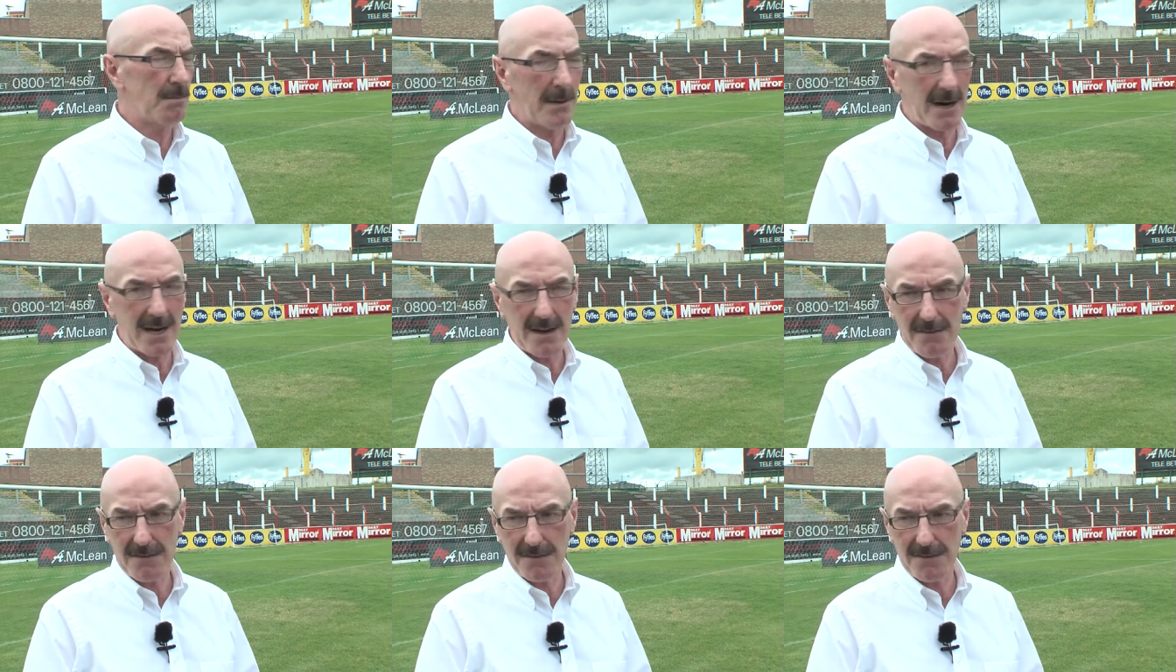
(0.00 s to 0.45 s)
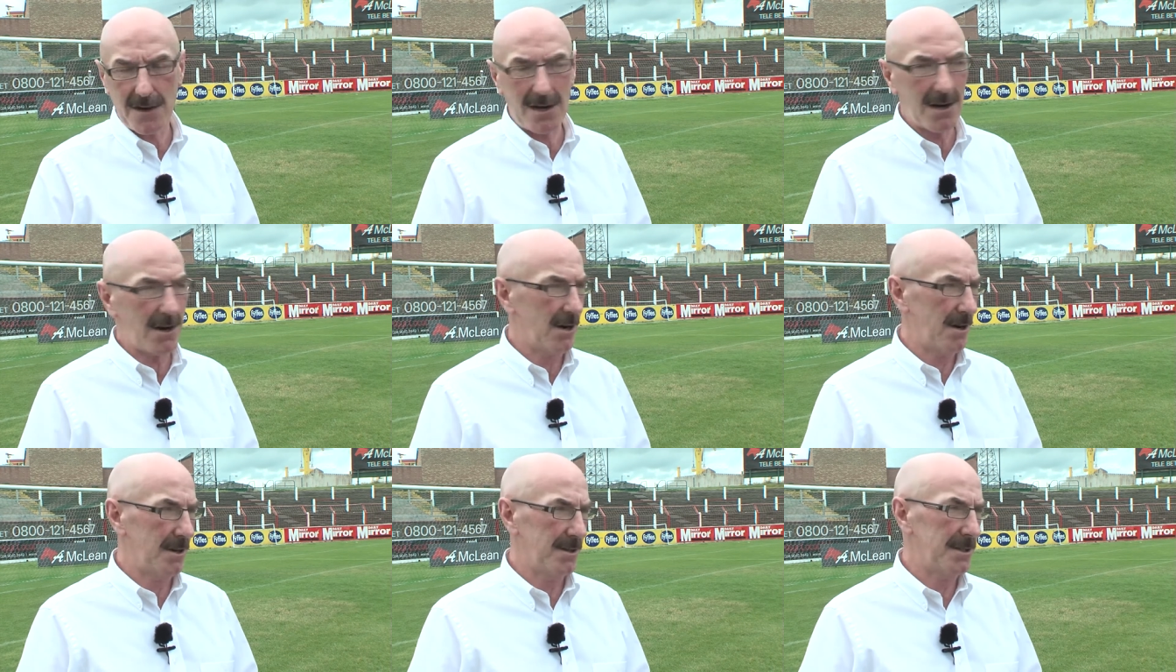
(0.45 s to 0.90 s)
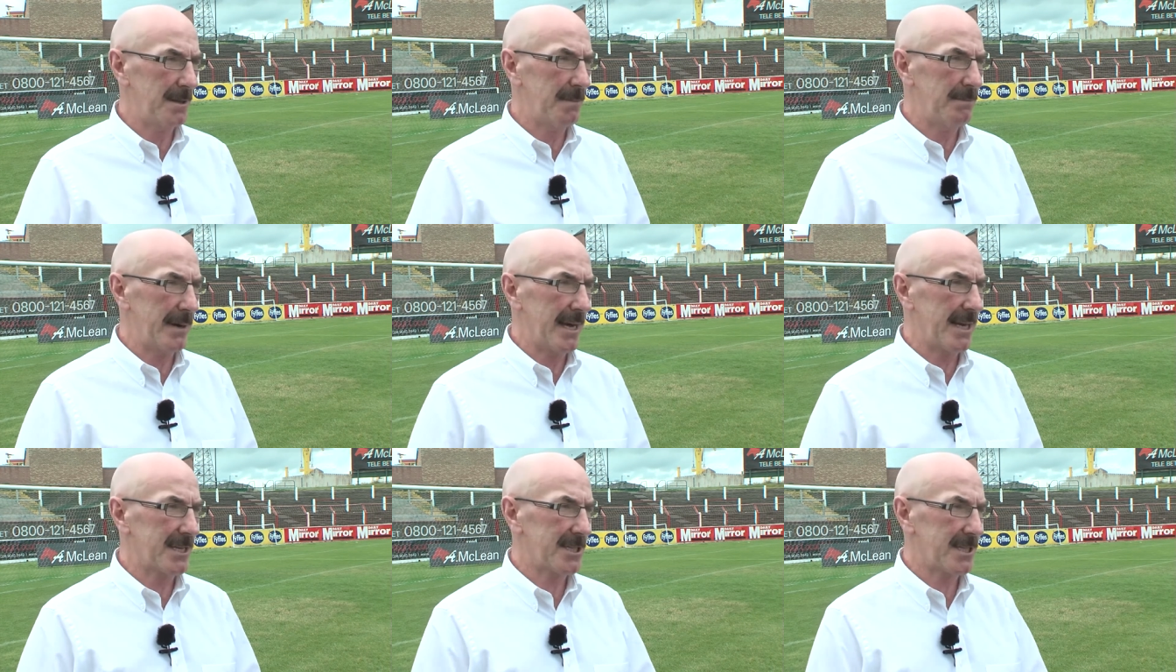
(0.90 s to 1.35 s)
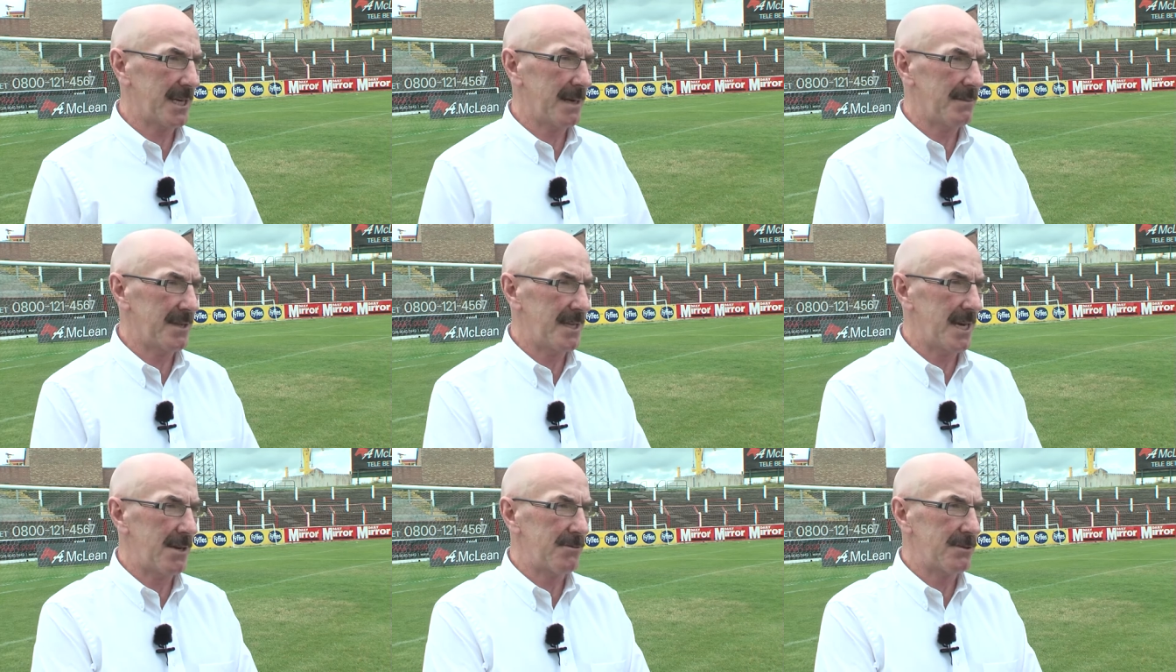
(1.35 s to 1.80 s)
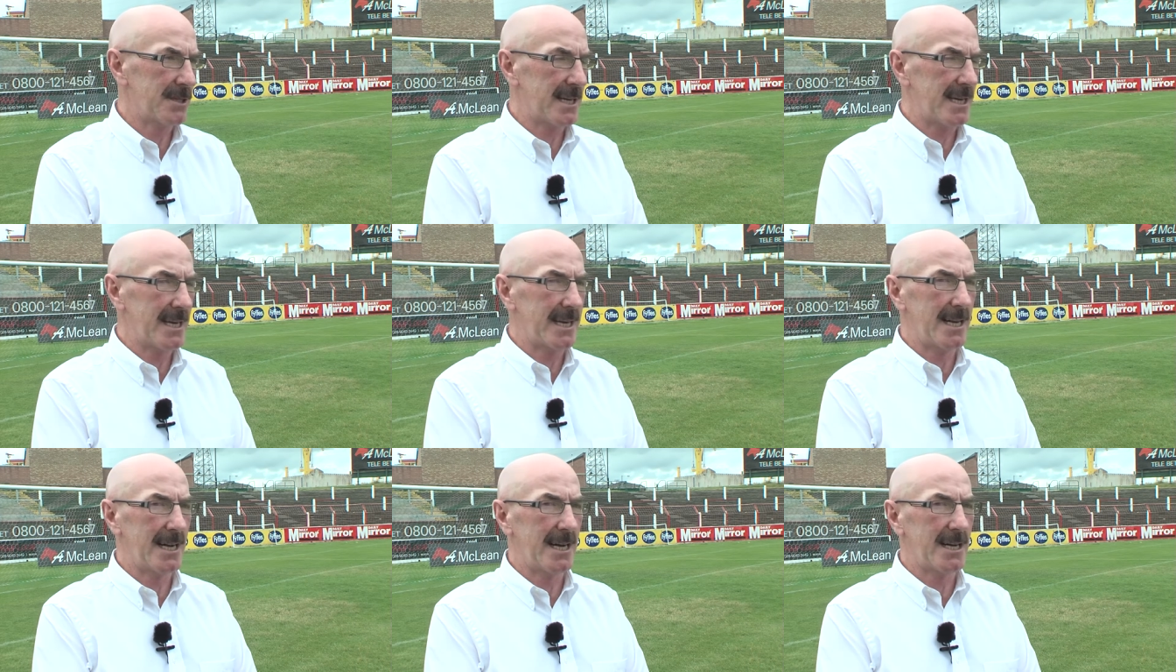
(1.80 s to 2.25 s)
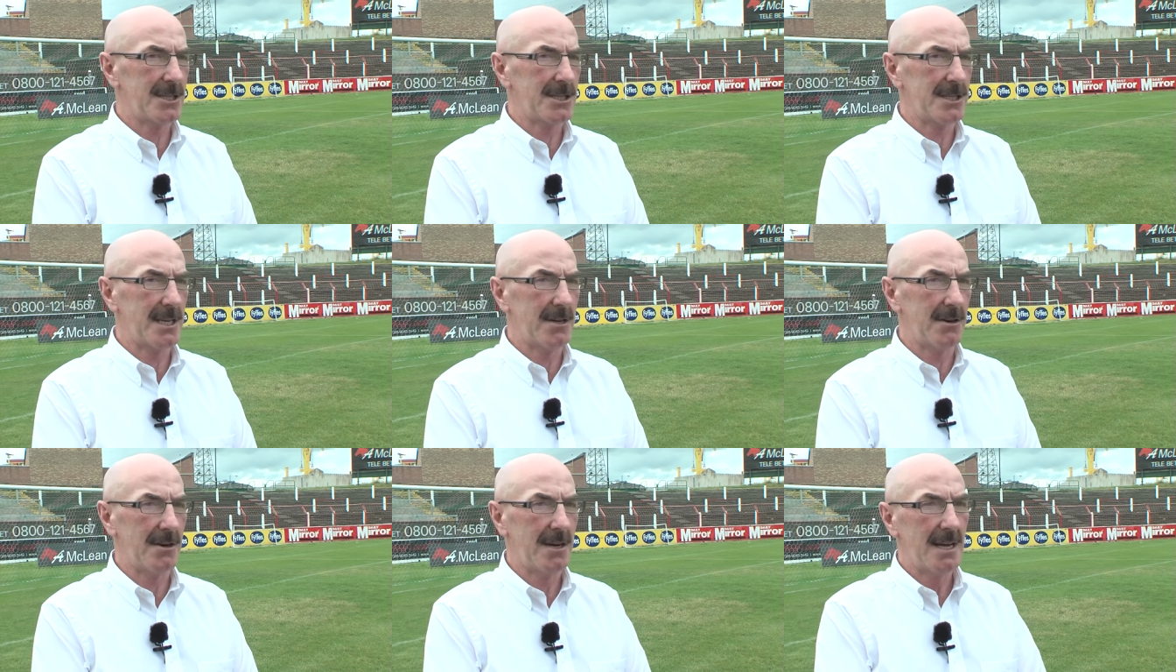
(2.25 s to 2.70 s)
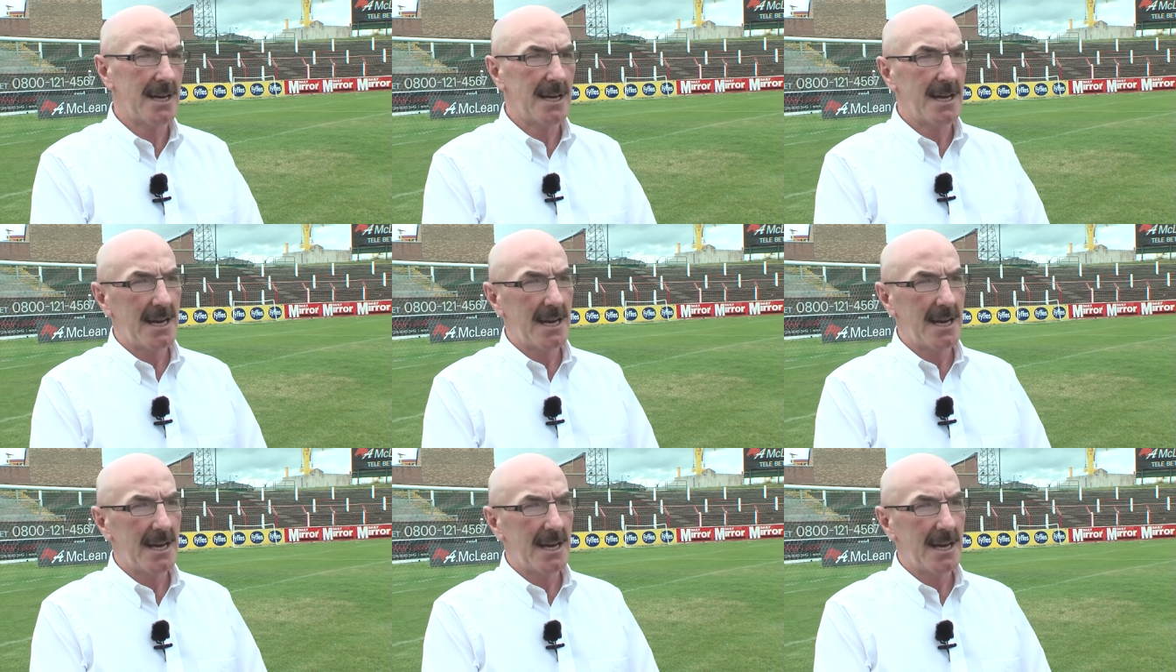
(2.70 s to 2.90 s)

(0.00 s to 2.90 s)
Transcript: by far the best team in the Irish League last year.